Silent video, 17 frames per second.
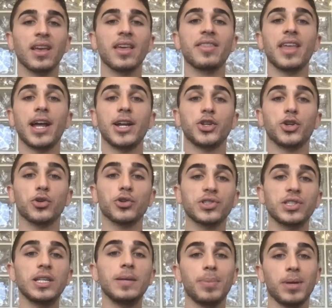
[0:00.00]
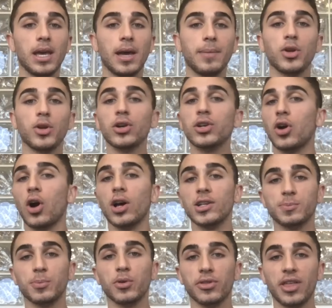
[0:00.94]
then your CPM, your
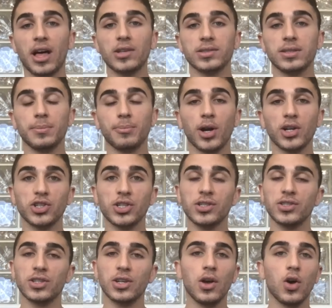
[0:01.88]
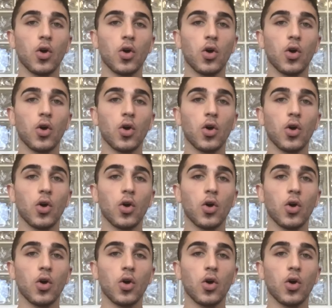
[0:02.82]
cost per 1,000 impressions,